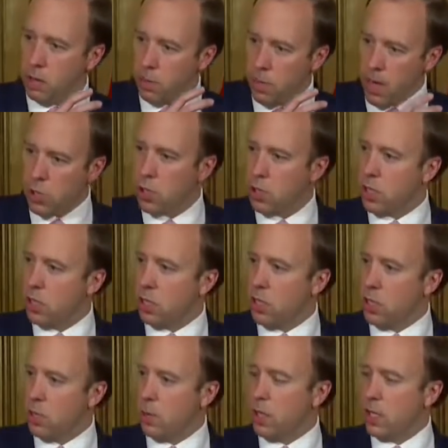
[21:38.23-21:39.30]
measures that
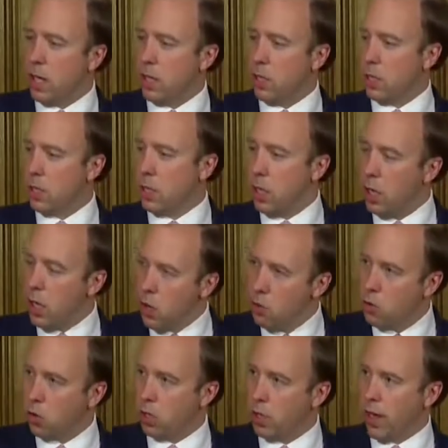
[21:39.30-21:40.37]
need to be taken at a
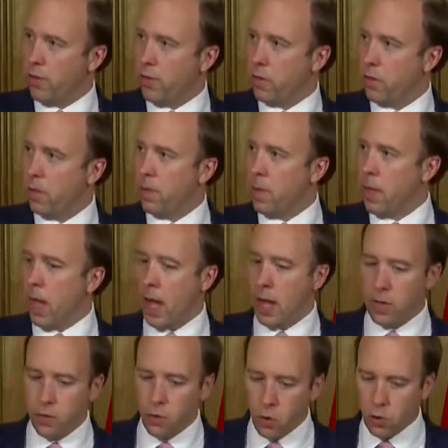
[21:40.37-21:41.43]
local level
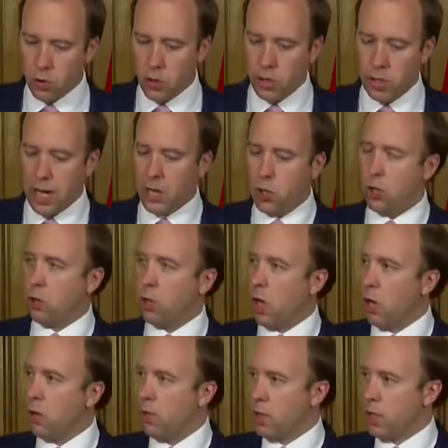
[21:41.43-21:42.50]
and, of course, the national
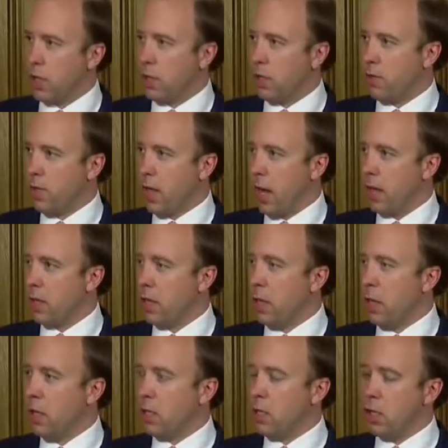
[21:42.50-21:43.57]
oversight of that.
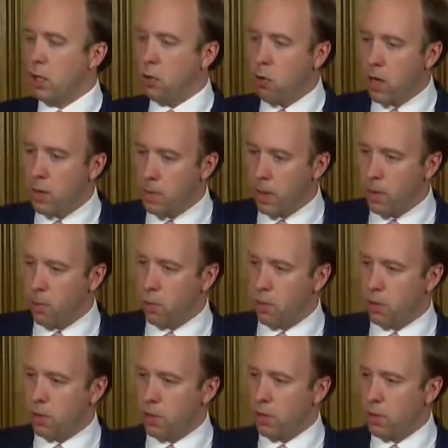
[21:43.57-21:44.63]
It's an incredibly
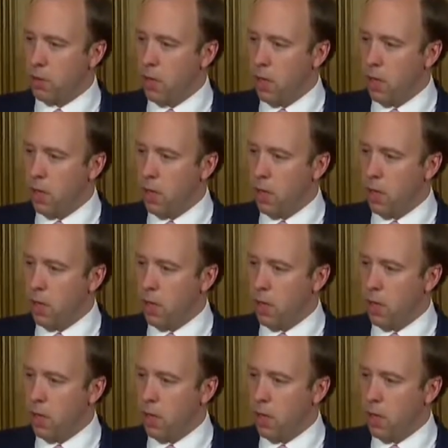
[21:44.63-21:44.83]
important